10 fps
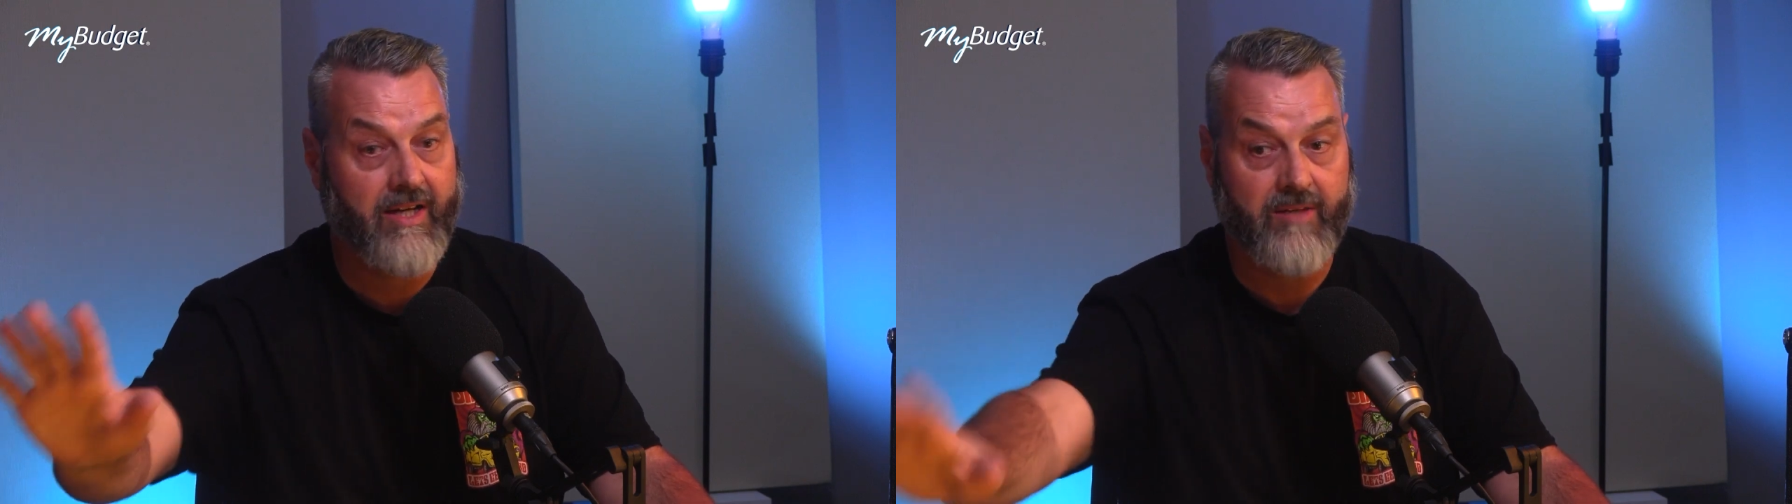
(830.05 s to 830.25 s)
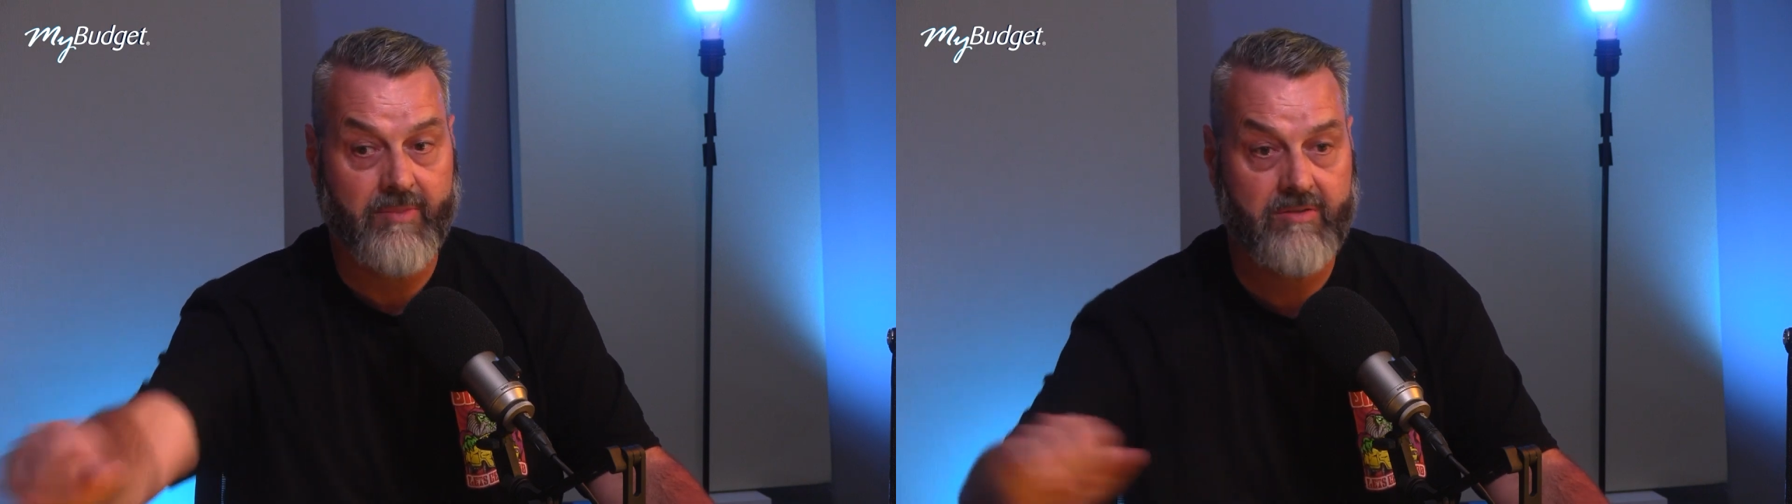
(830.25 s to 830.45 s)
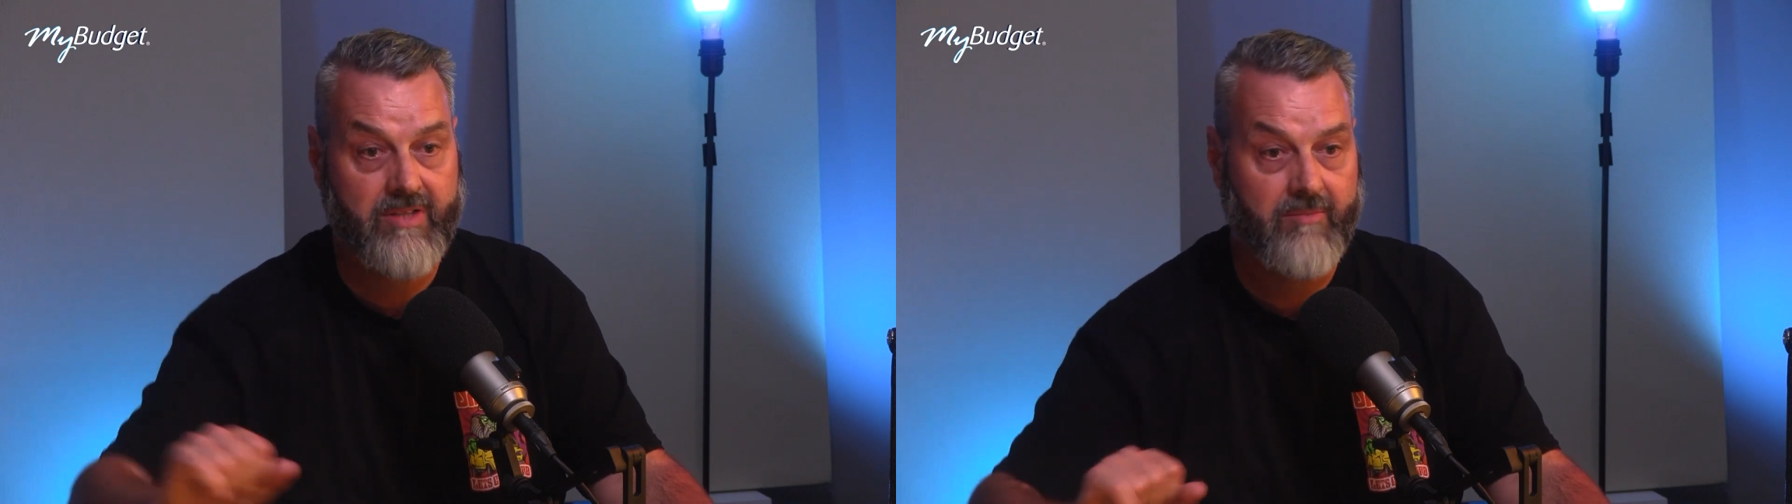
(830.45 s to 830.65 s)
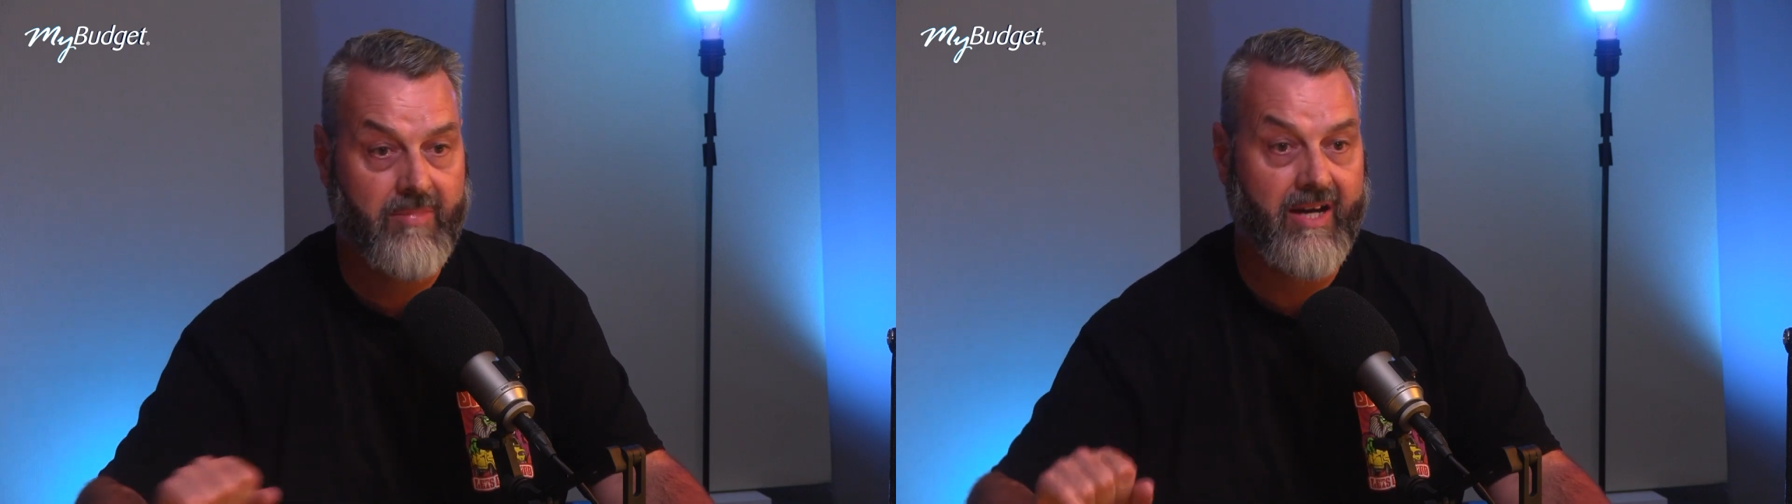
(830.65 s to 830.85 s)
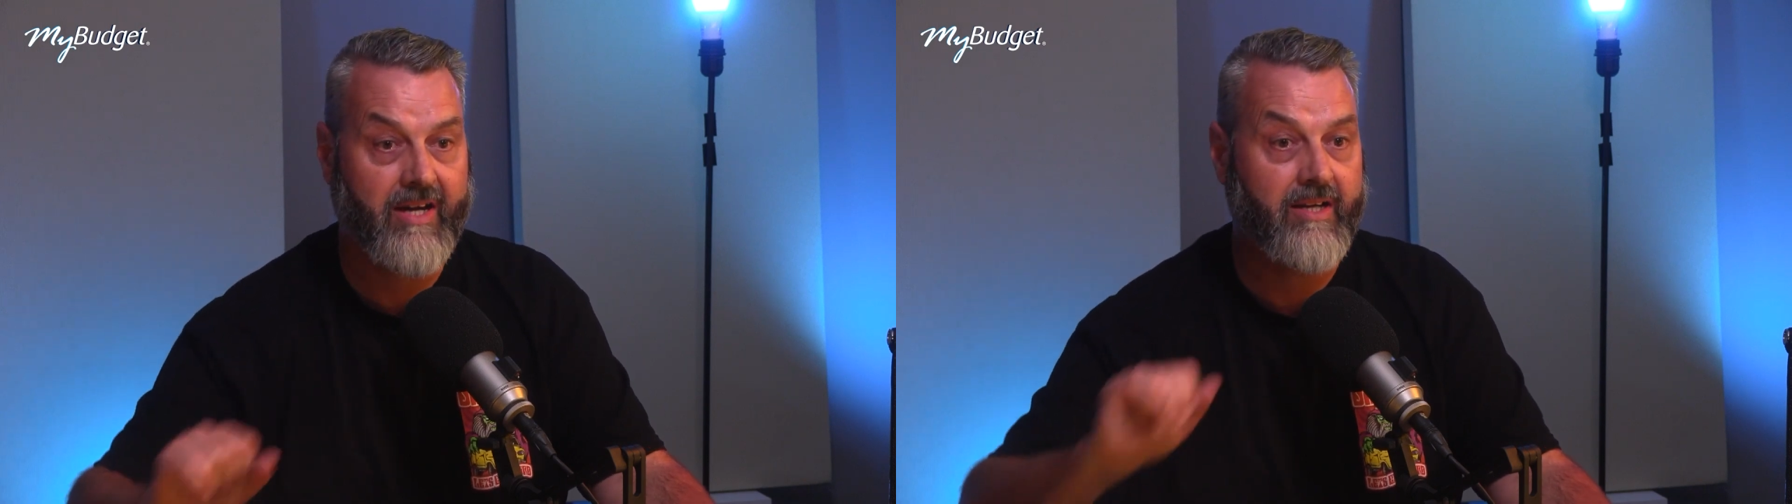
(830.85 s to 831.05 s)
and our bills get
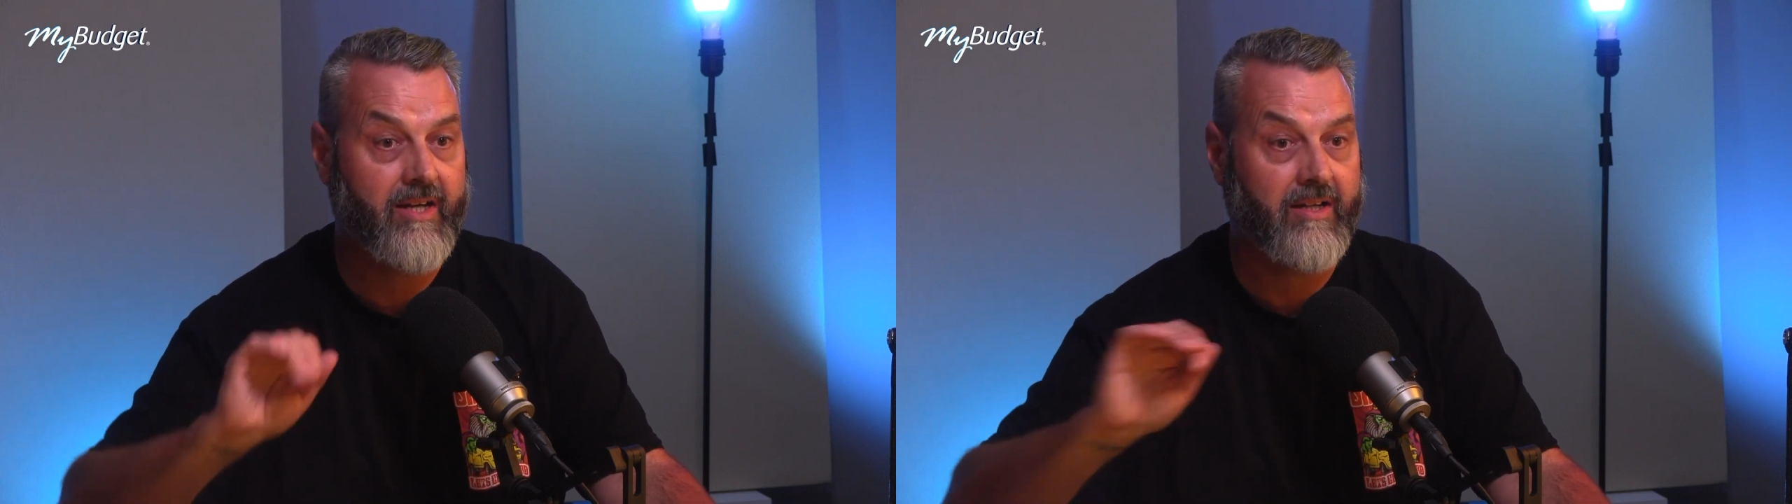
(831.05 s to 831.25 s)
paid,